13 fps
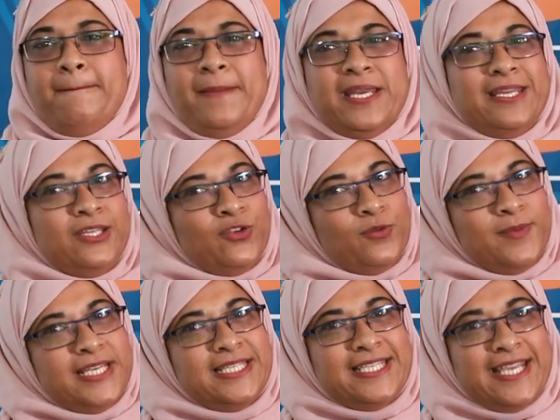But it took
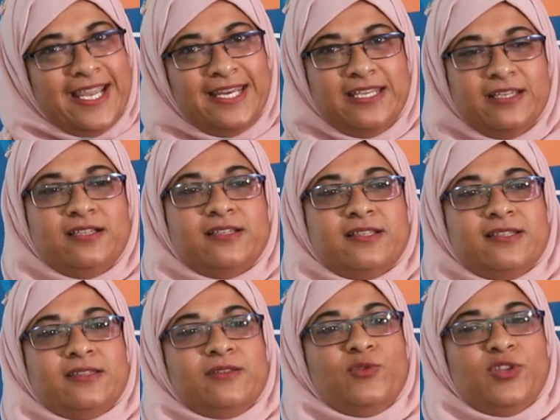me 10
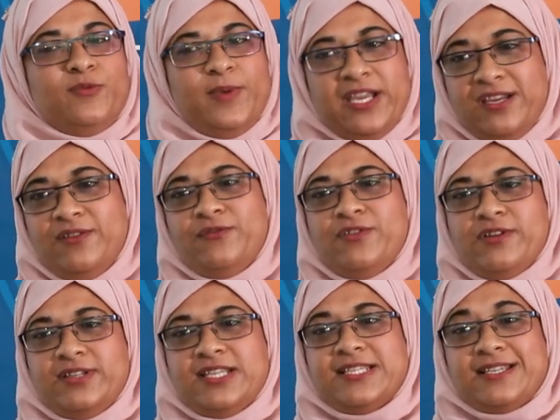years with back and
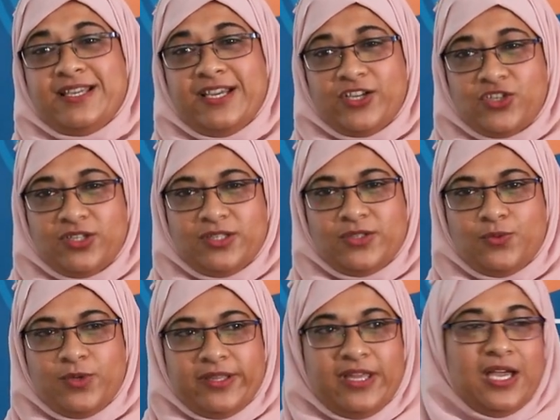forth
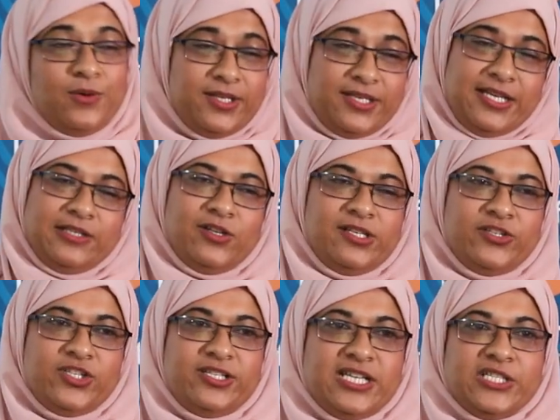discussions with our
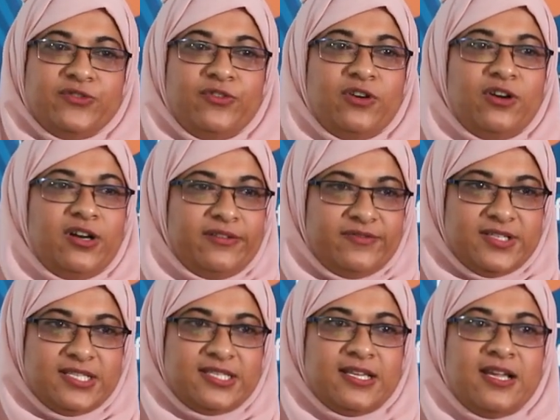technology transfer
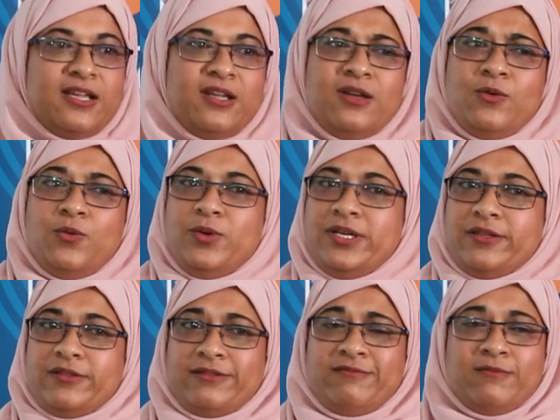office, with